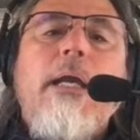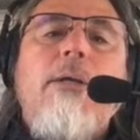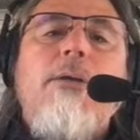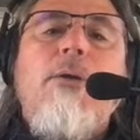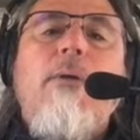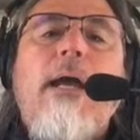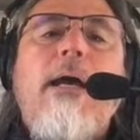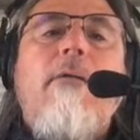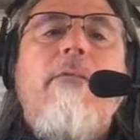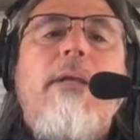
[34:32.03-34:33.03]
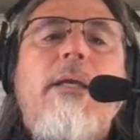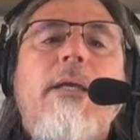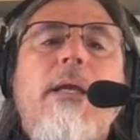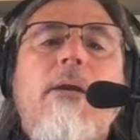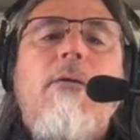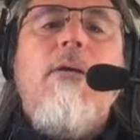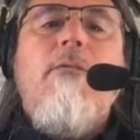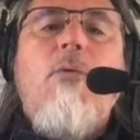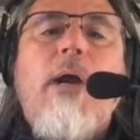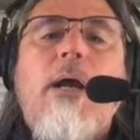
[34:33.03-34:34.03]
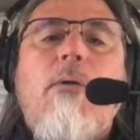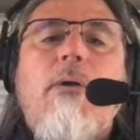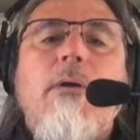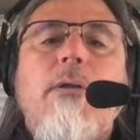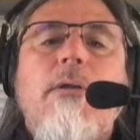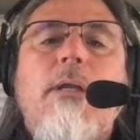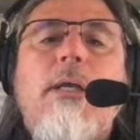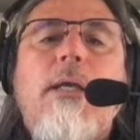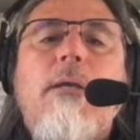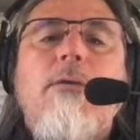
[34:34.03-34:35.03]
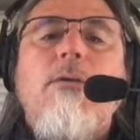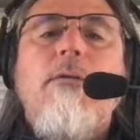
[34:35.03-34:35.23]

And you do have the, here on the 4 hour, the